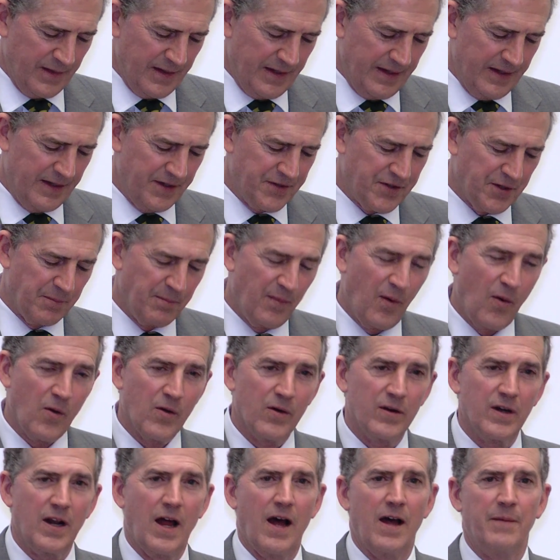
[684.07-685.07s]
It is a
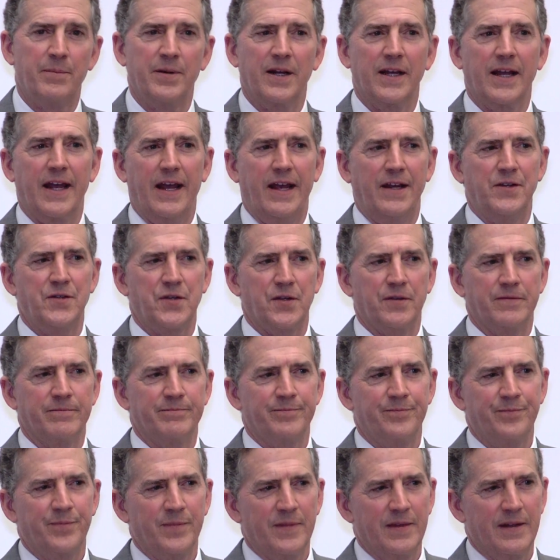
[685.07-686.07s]
moral
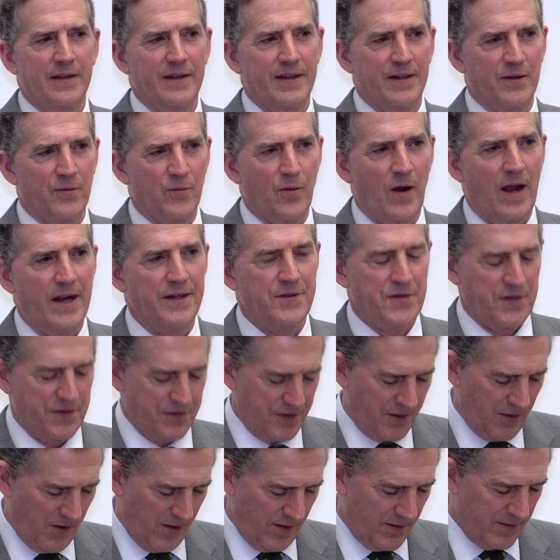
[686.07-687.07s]
obligation and a righteous
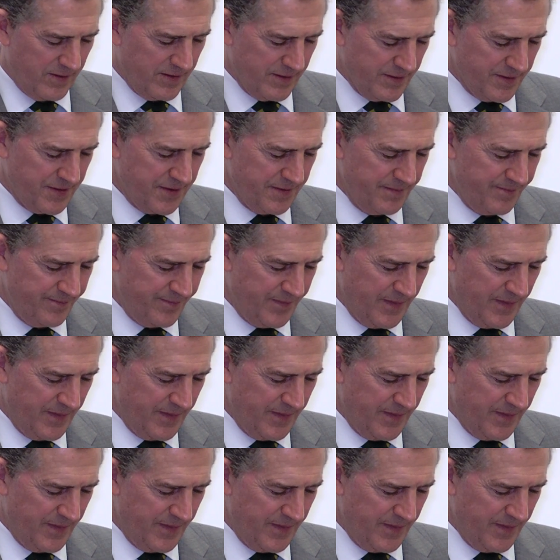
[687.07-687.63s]
cause.